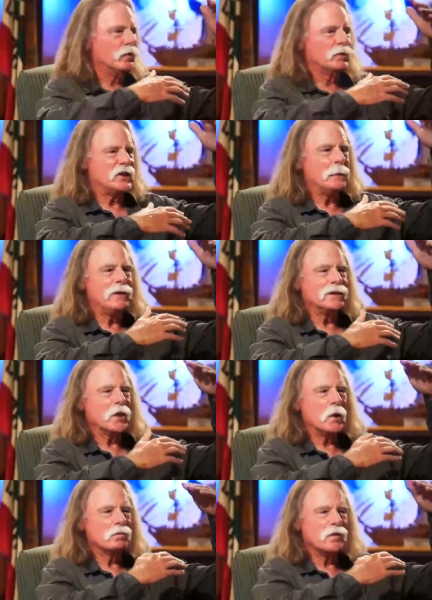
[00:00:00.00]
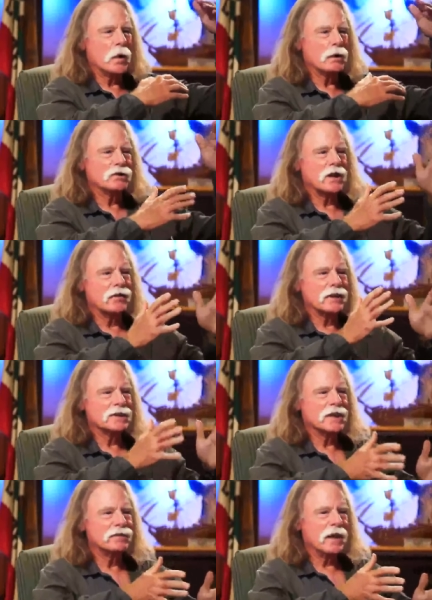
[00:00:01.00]
sepia tone photos of it and
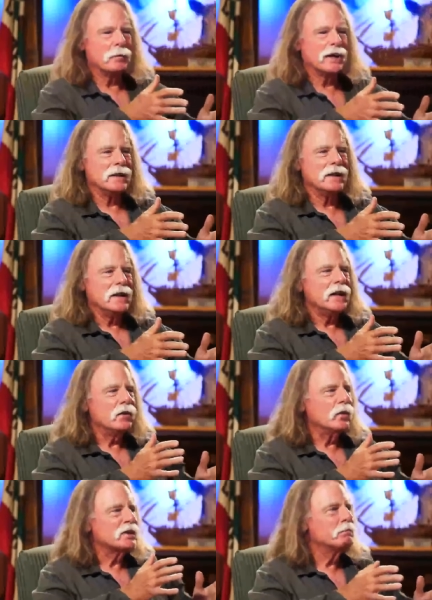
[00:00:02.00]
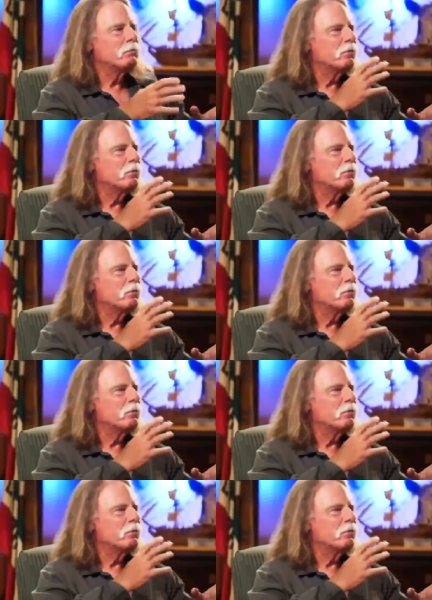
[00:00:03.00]
stuff now, but it it was.